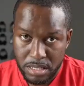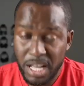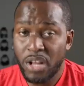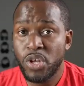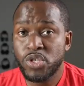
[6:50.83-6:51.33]

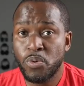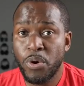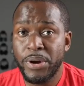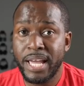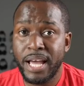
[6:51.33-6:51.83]
Now, not to
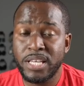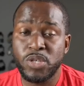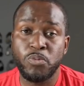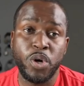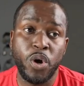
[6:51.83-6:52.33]
worry,
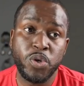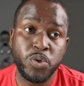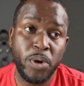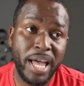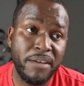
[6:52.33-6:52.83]
guys, we
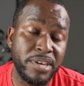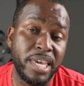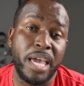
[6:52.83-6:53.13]
also have